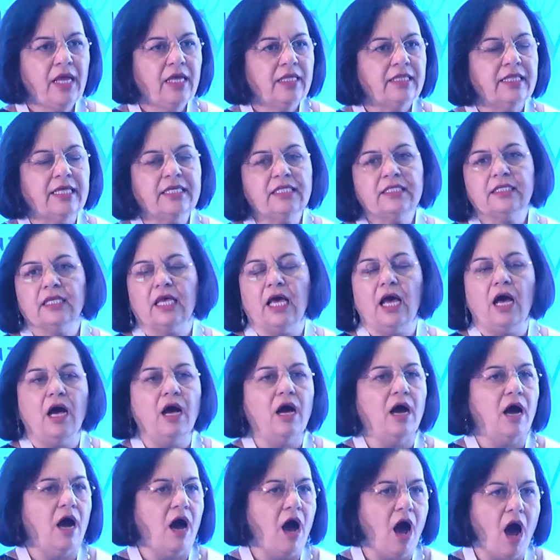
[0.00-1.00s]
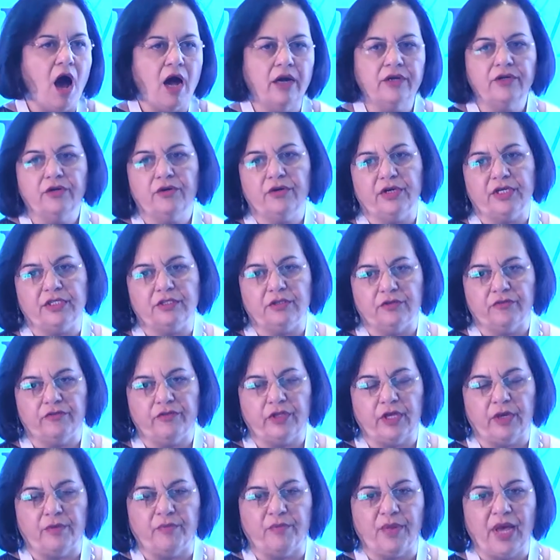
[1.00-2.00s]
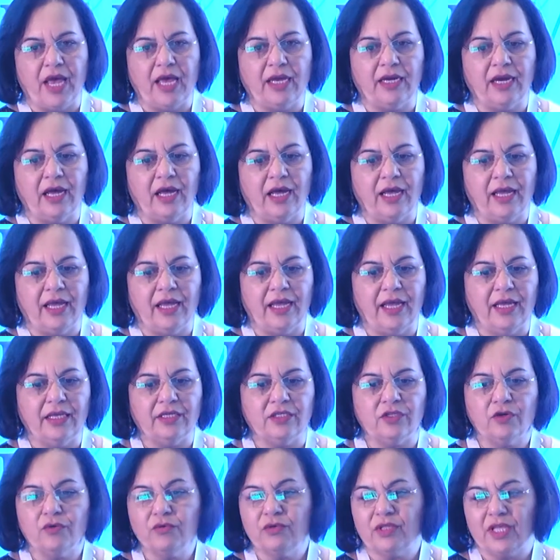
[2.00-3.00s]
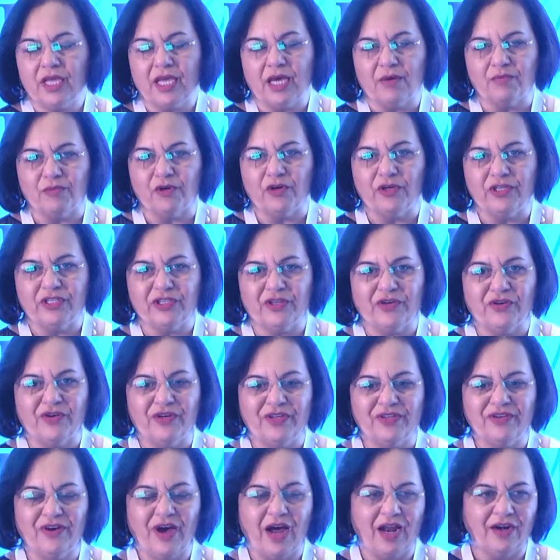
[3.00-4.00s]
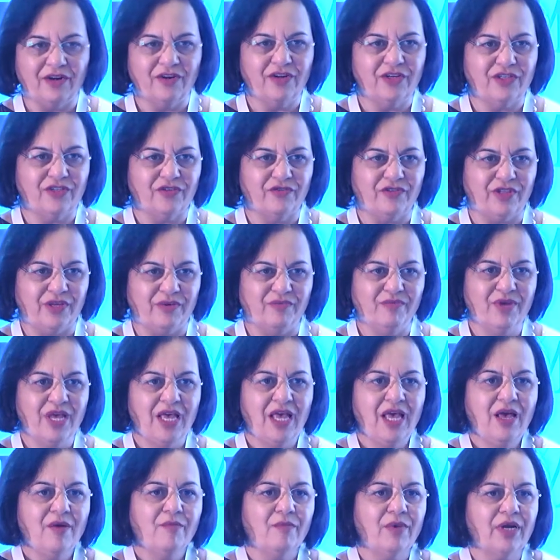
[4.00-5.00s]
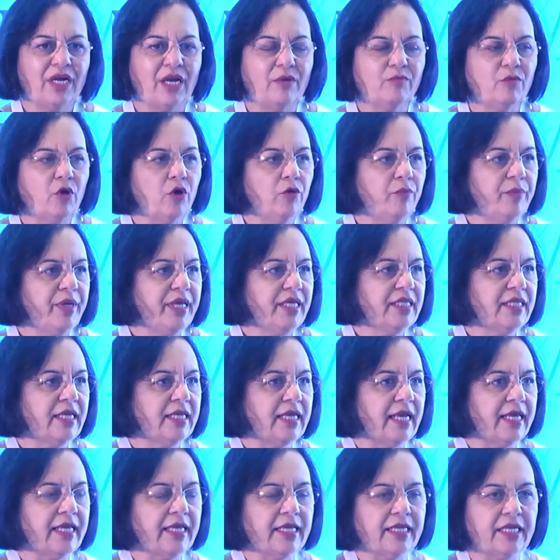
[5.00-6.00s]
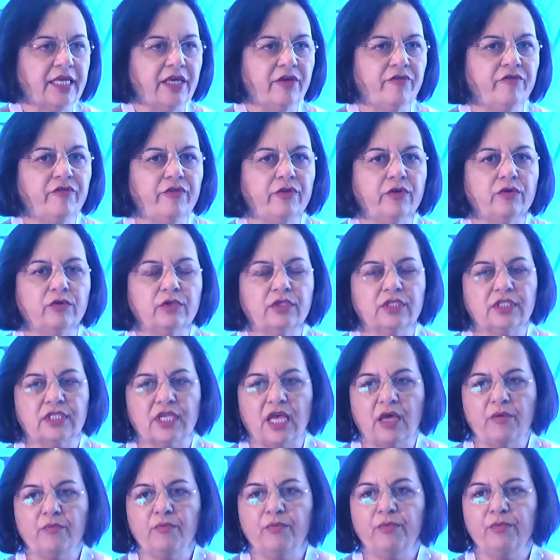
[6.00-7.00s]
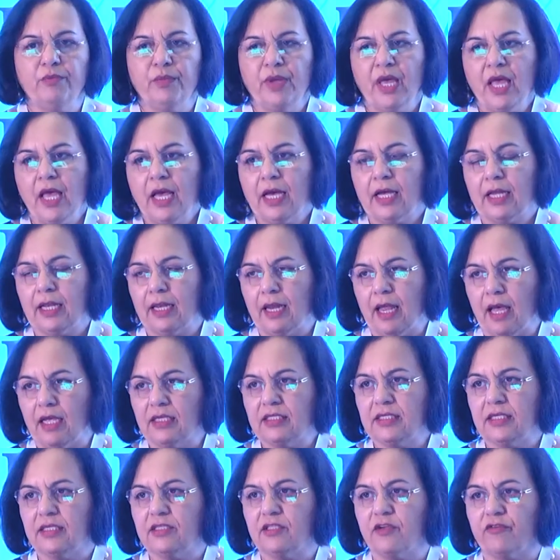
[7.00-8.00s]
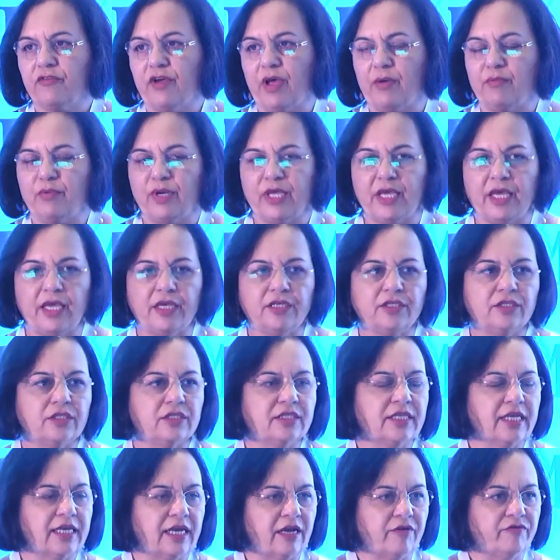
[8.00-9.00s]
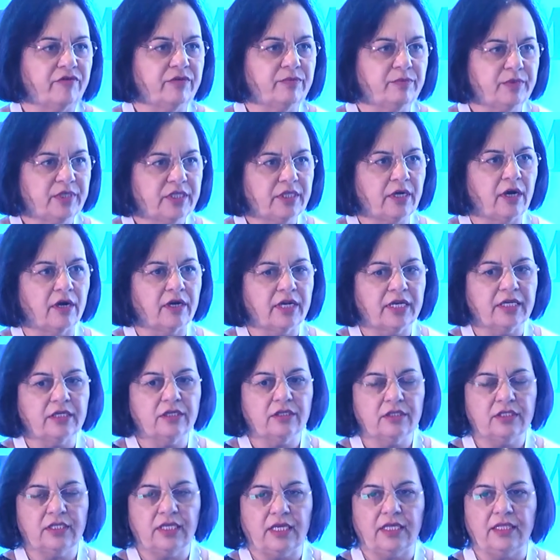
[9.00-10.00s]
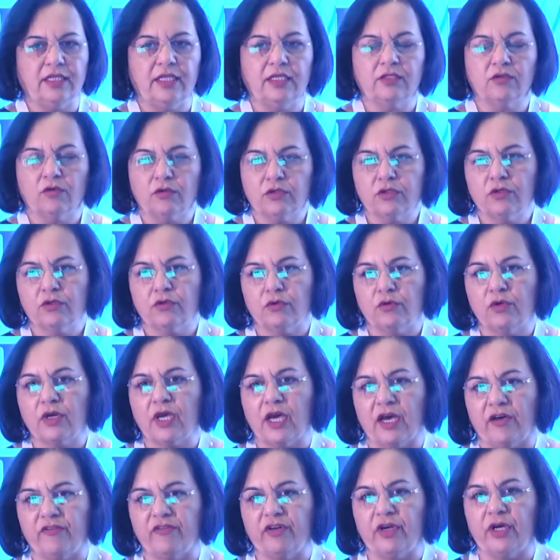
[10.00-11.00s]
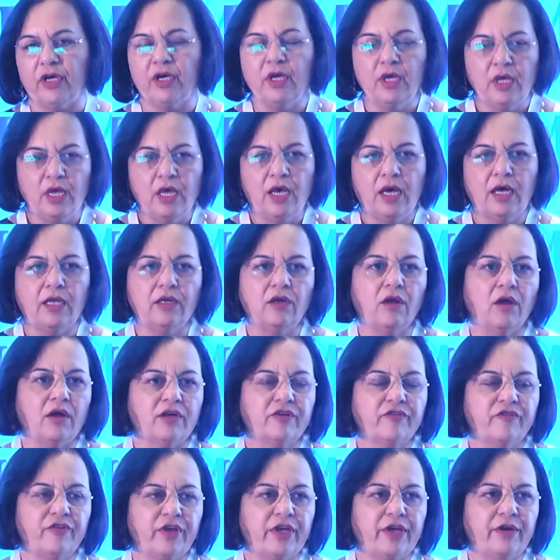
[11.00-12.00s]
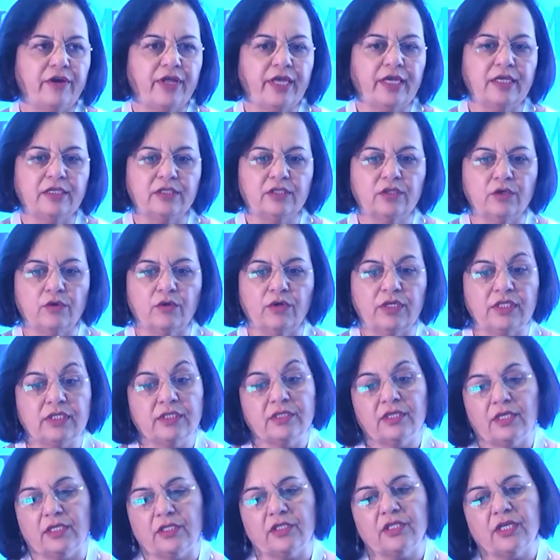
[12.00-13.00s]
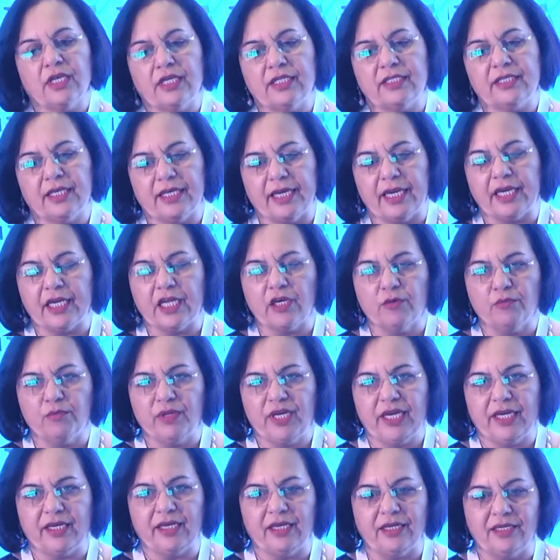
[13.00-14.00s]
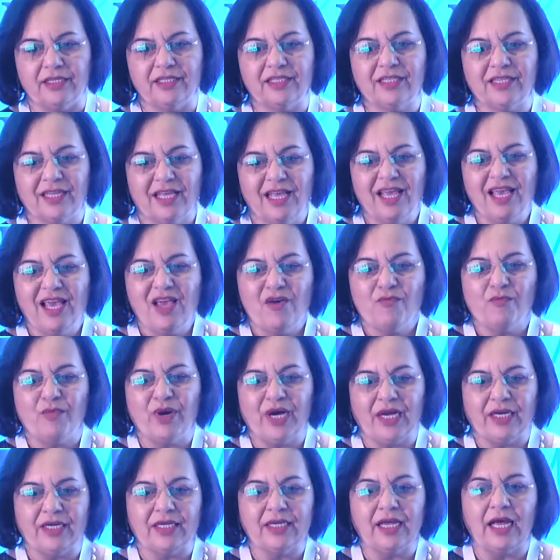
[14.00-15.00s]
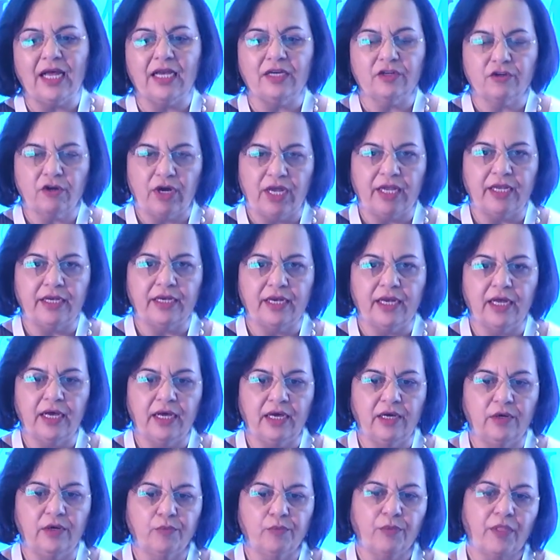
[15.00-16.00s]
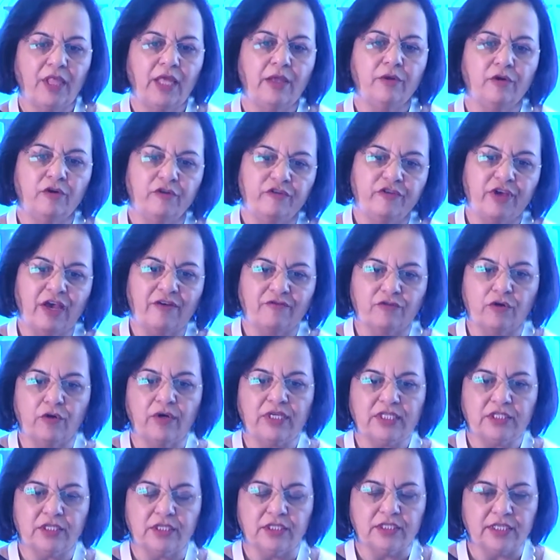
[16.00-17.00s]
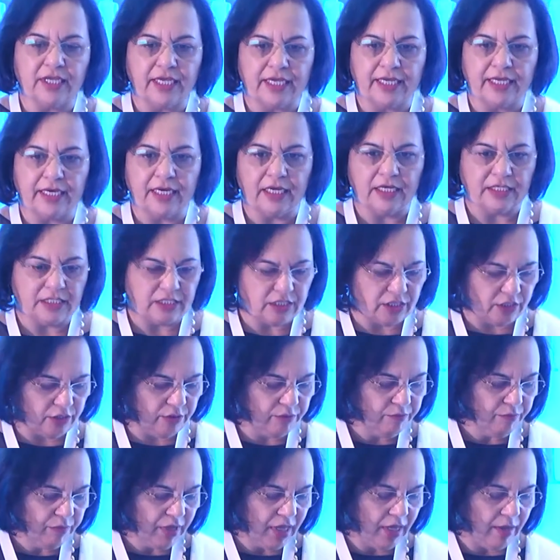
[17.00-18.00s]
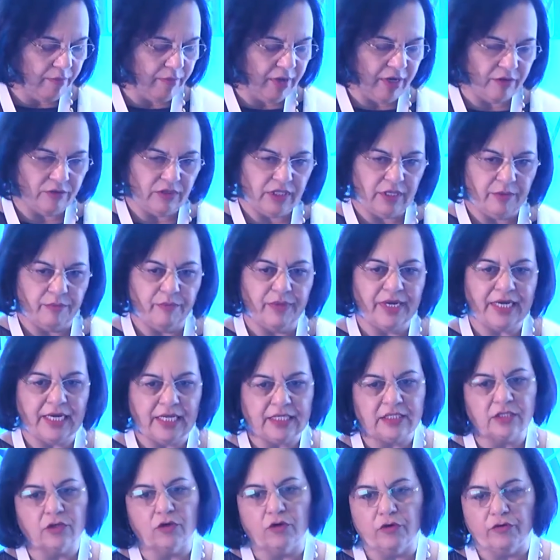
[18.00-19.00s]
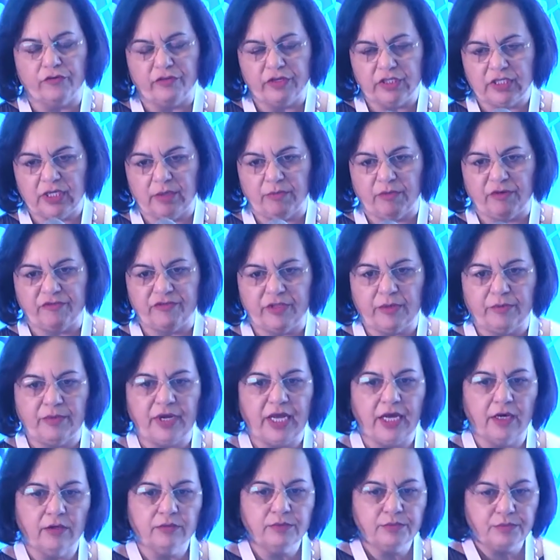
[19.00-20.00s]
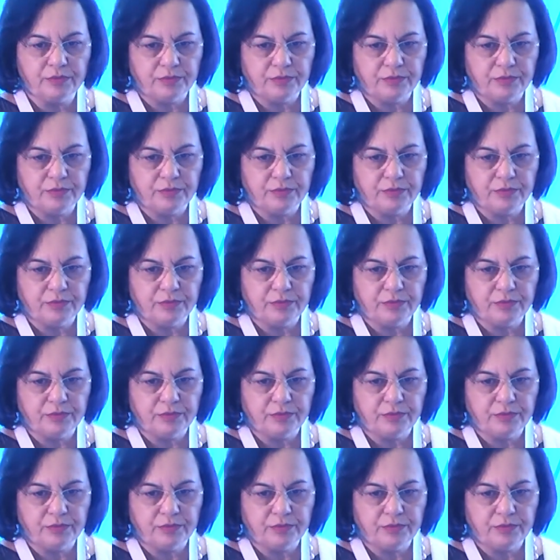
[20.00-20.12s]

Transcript: There's hundreds of them, and I don't think I'm going to go into hundreds of them, but I'm hoping that I can give you some classes of applications that I'm starting to see. These also don't cover a lot of areas, so it's an incomplete list, but I'll try and, if you have questions, I can answer about them, but let's go over some of them now.